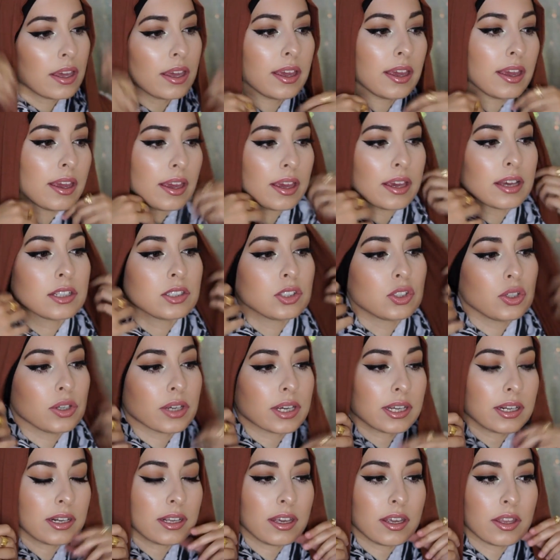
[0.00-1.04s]
And you
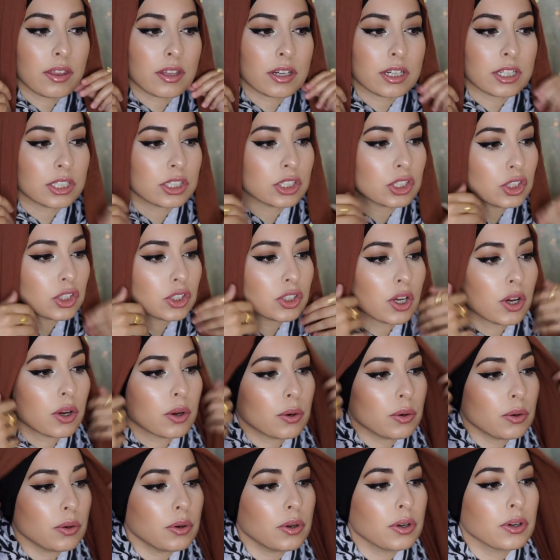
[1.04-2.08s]
can either
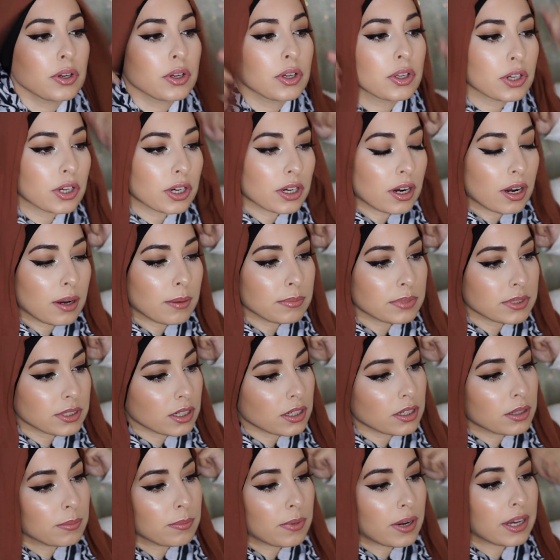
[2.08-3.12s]
show your umta
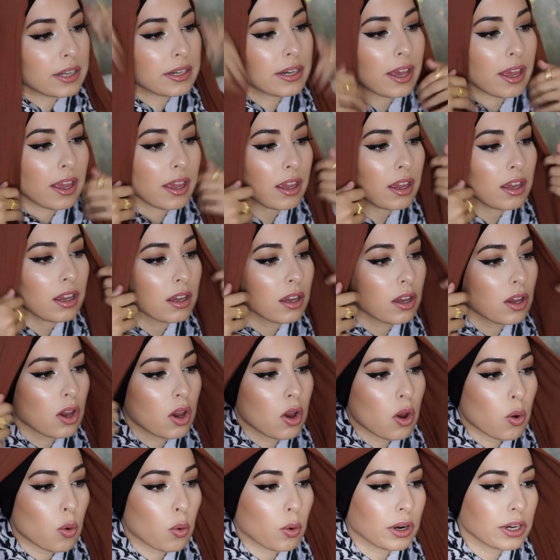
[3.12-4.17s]
or banai,
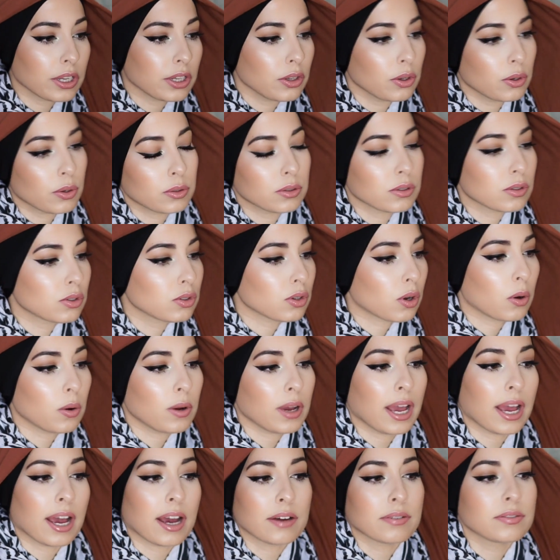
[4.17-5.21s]
or you don't
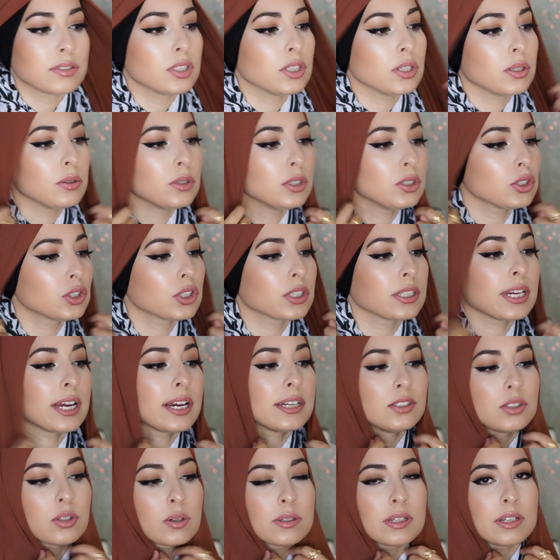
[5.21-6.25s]
have to. Usually
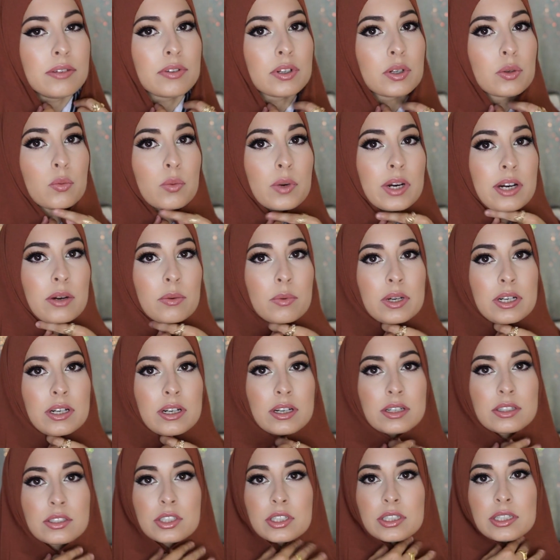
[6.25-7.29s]
I don't even wear one
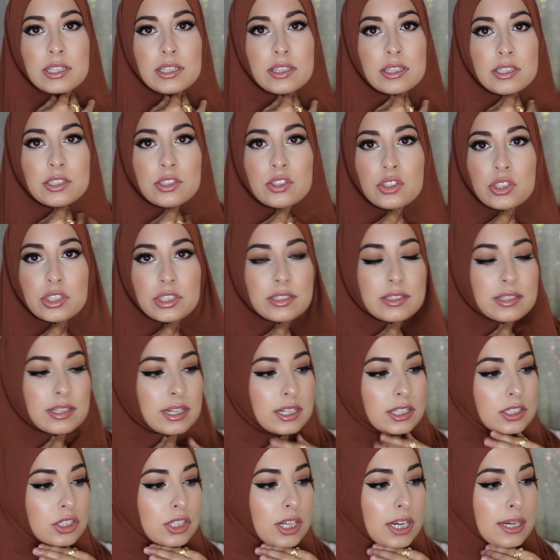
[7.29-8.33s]
underneath these jersey
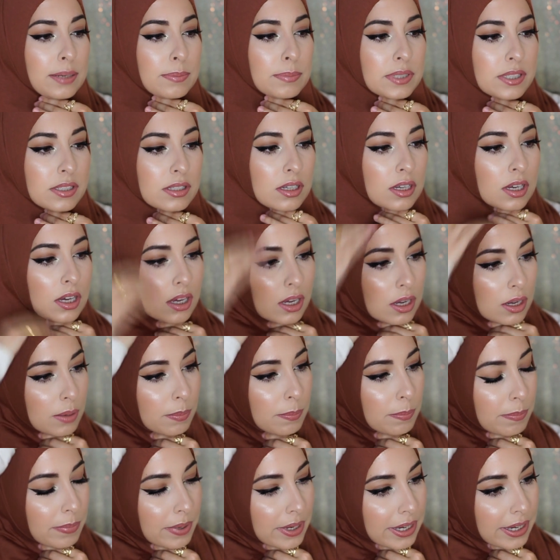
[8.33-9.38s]
hijabs,
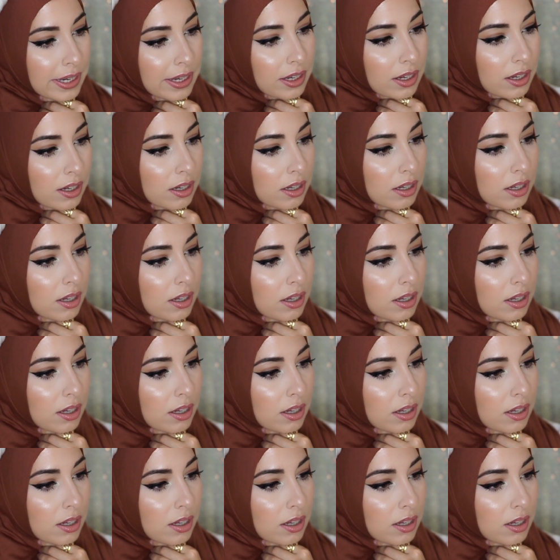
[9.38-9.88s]
but